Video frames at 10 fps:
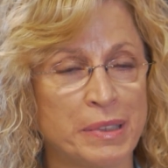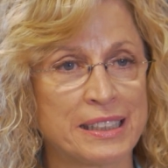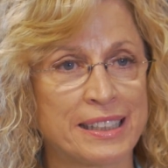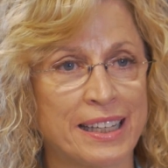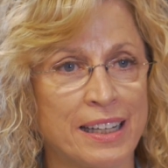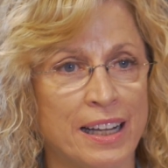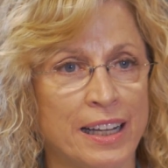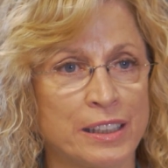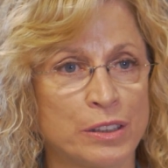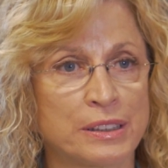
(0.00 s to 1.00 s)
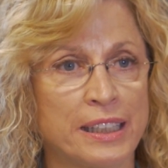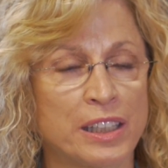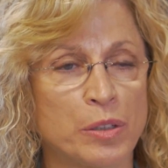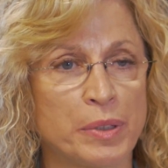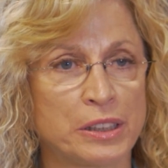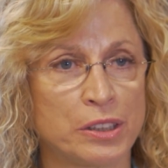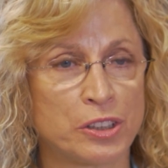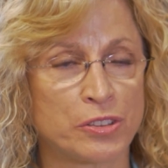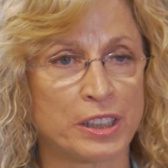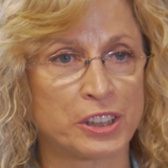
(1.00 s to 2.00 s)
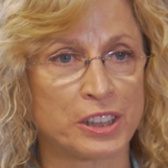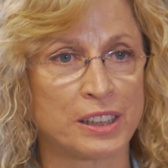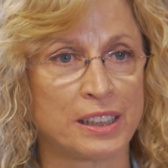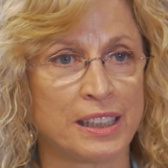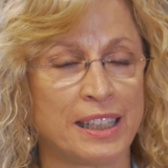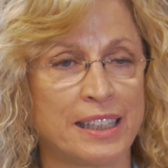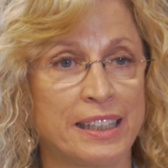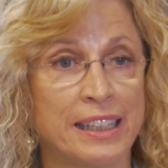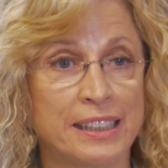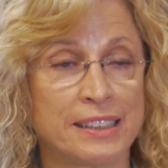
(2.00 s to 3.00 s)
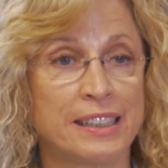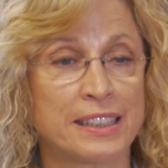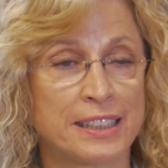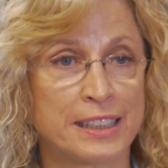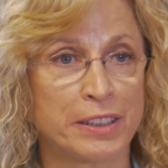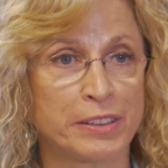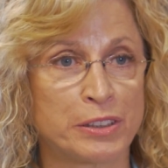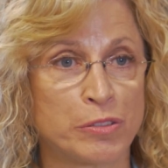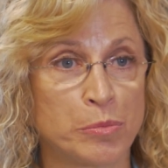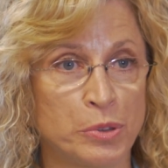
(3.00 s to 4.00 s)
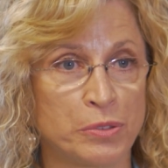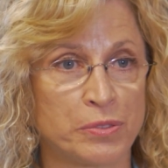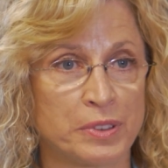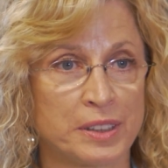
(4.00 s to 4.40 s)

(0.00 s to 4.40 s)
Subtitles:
means that I don't take away tooth structure that isn't necessary to remove.